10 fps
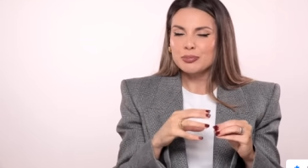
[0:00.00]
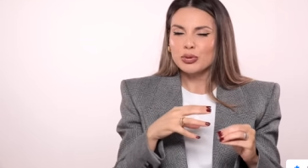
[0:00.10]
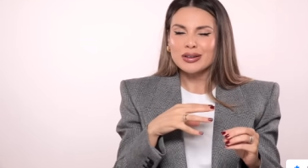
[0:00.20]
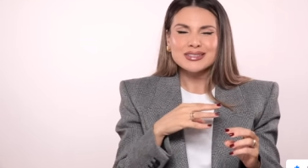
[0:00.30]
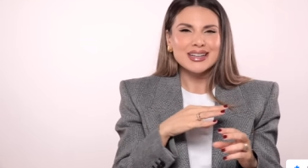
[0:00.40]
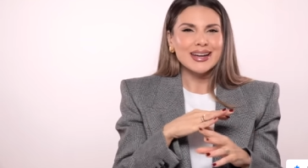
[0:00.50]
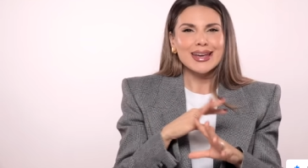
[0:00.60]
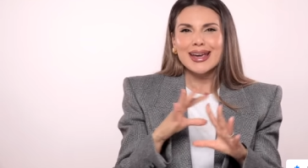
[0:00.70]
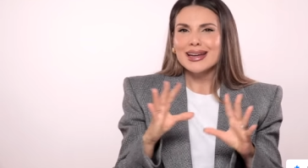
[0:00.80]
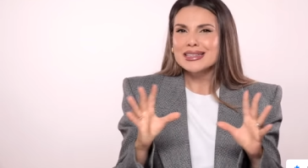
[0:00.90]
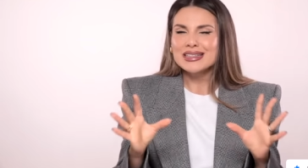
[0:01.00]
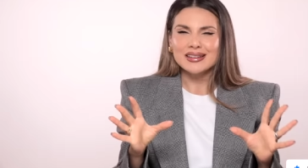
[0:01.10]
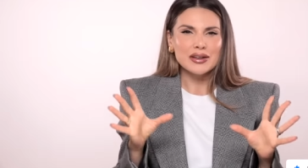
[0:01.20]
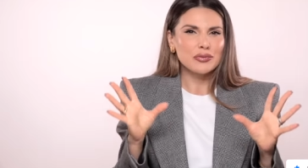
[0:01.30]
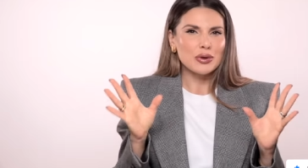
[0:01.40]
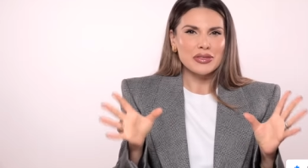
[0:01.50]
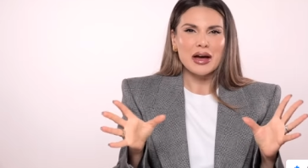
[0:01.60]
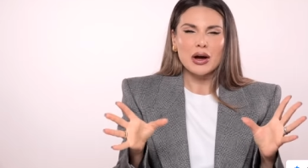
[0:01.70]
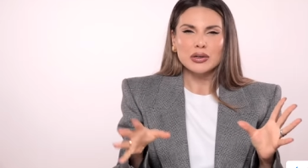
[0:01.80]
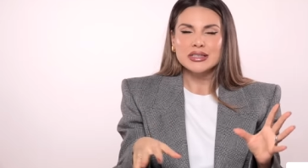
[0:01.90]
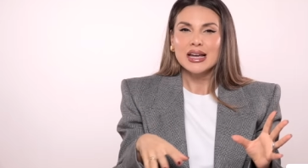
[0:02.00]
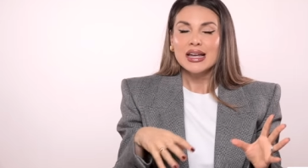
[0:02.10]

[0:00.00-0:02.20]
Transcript: products that I can't live without,